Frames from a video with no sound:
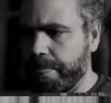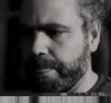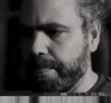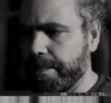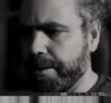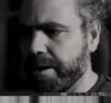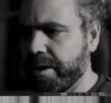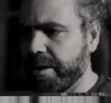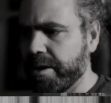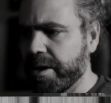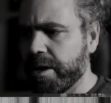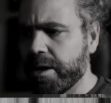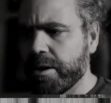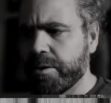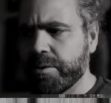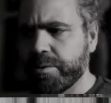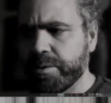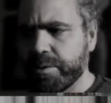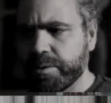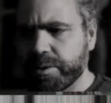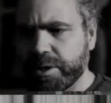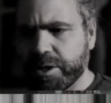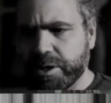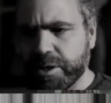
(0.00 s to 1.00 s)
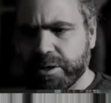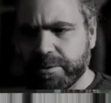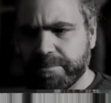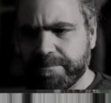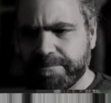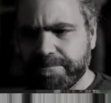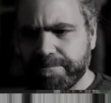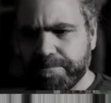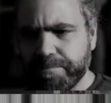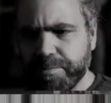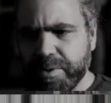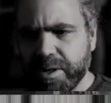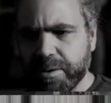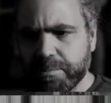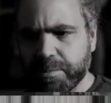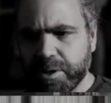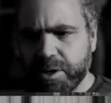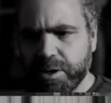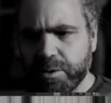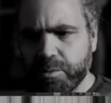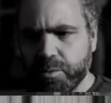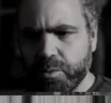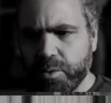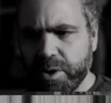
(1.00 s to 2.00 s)
And now we're
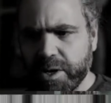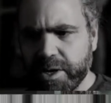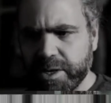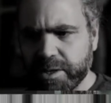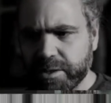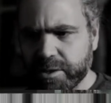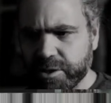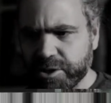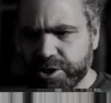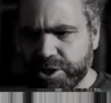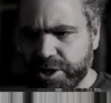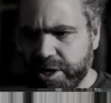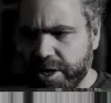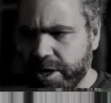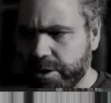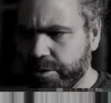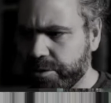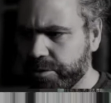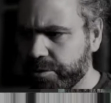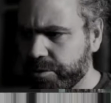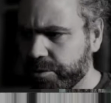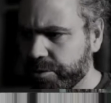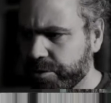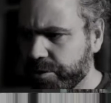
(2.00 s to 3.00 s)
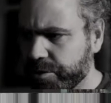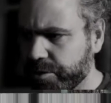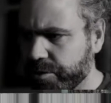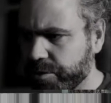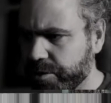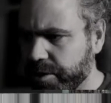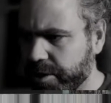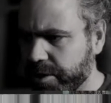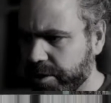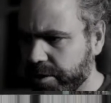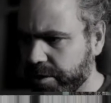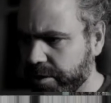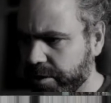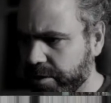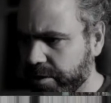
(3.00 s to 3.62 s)
gonna raise the shadows so that,